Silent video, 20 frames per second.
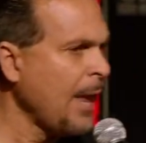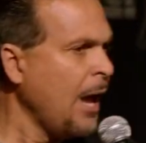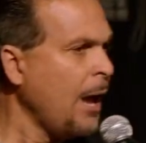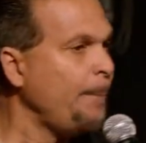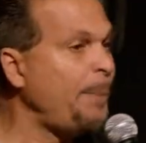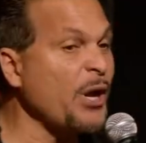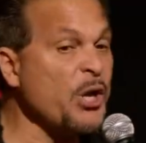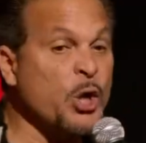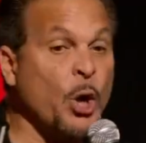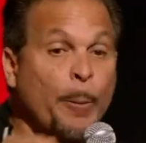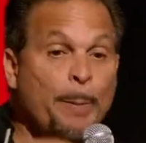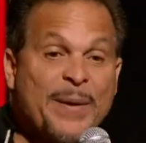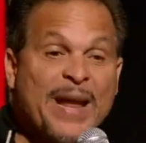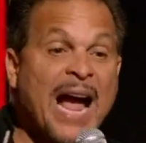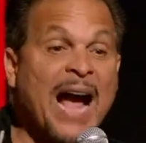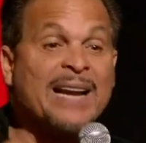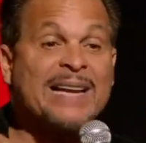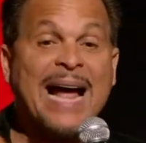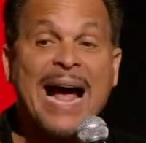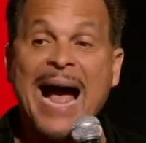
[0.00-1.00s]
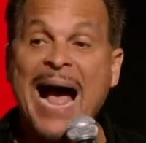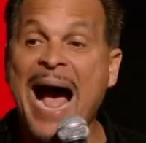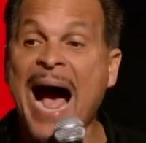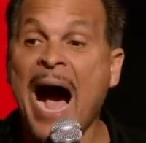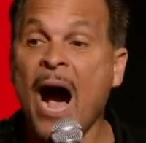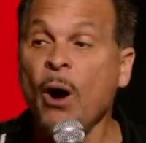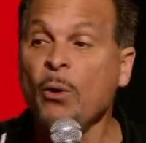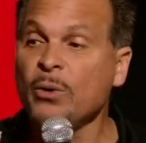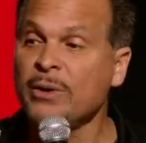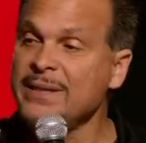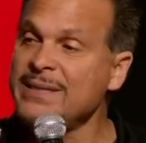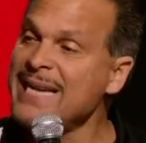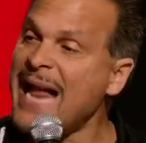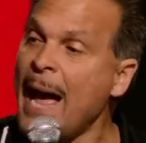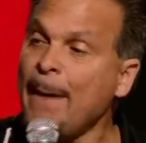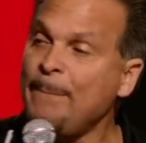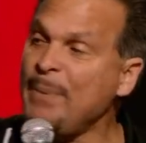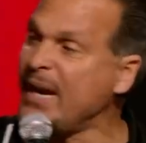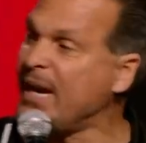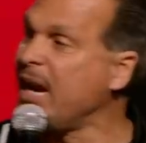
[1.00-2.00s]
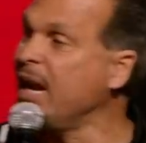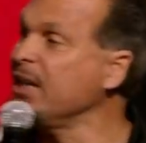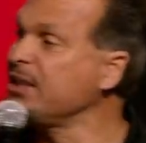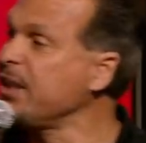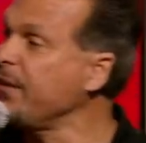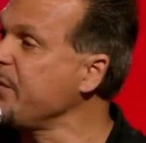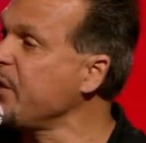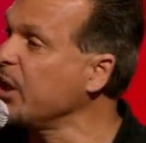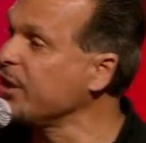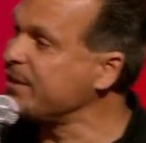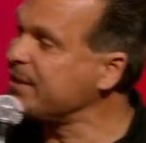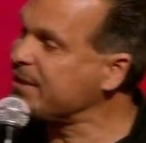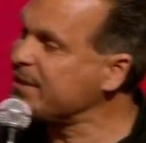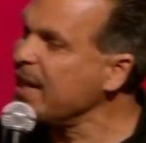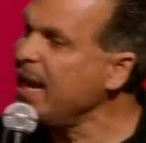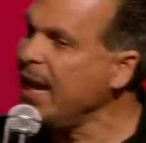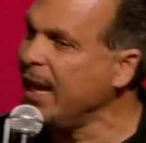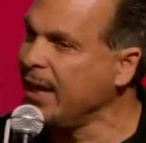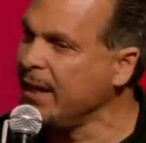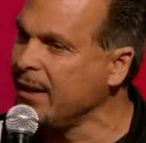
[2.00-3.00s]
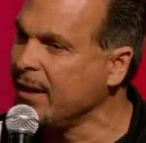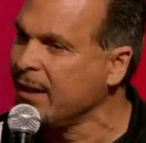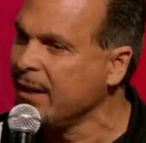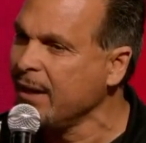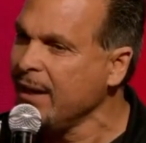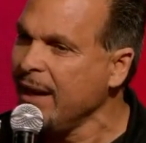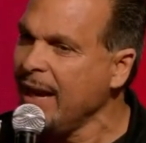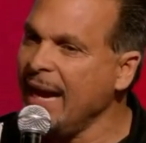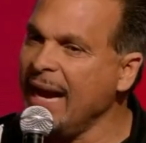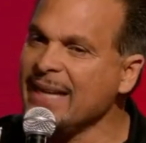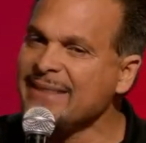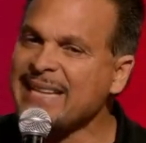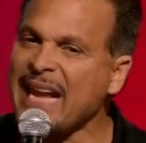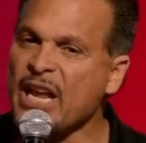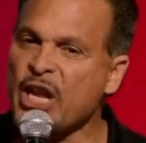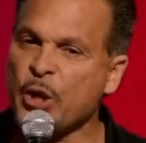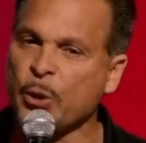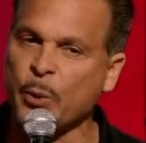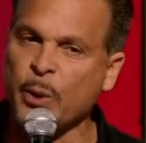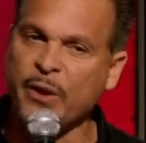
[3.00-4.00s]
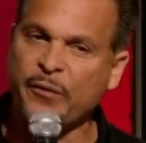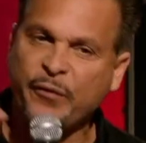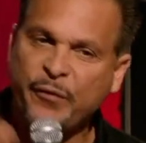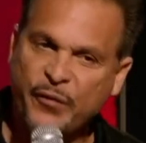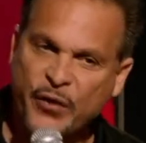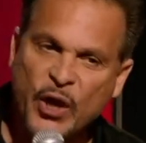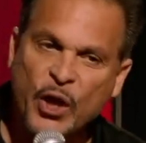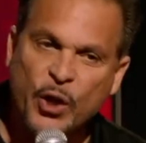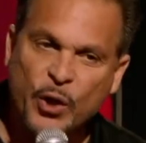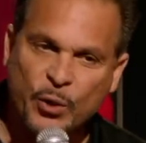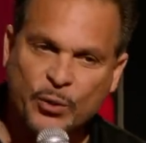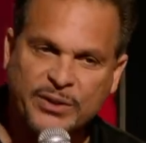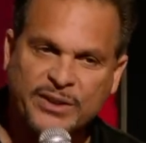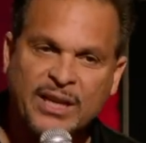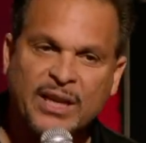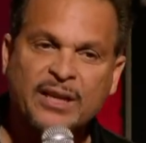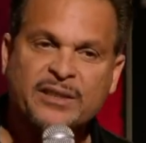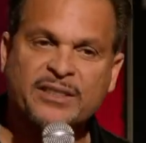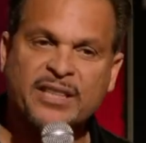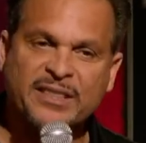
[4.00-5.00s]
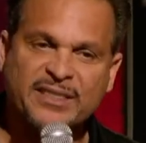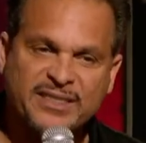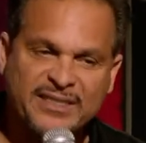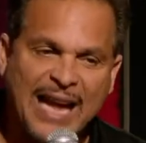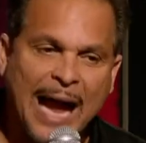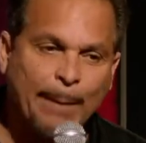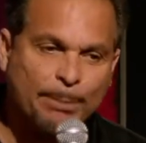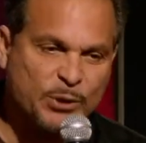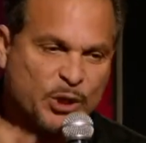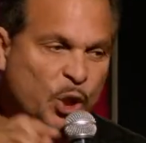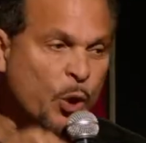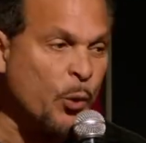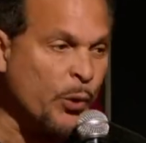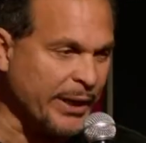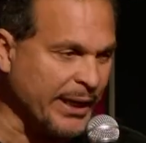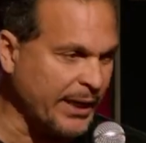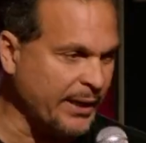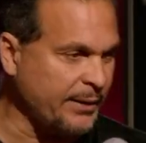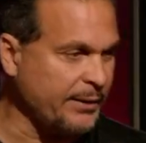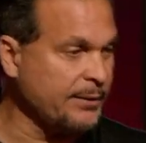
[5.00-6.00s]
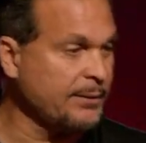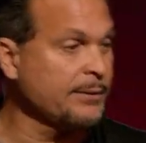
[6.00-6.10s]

but you'll be on the out, not because of your sin, is that you refuse to stop doing it.